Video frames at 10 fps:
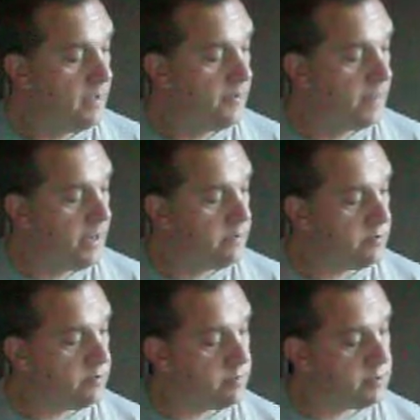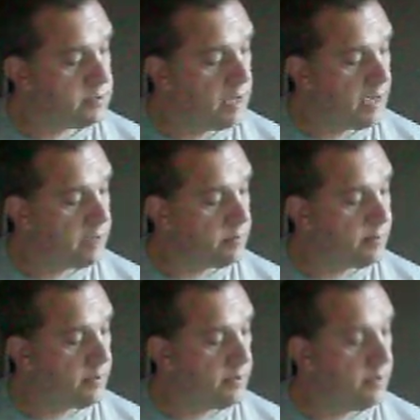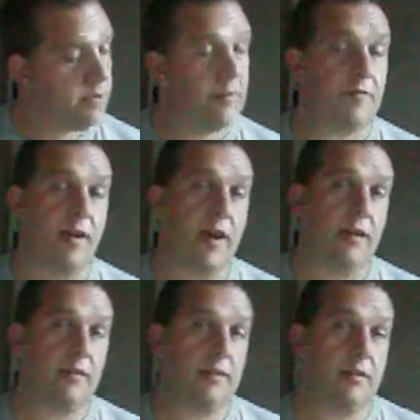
If you then slide up another fret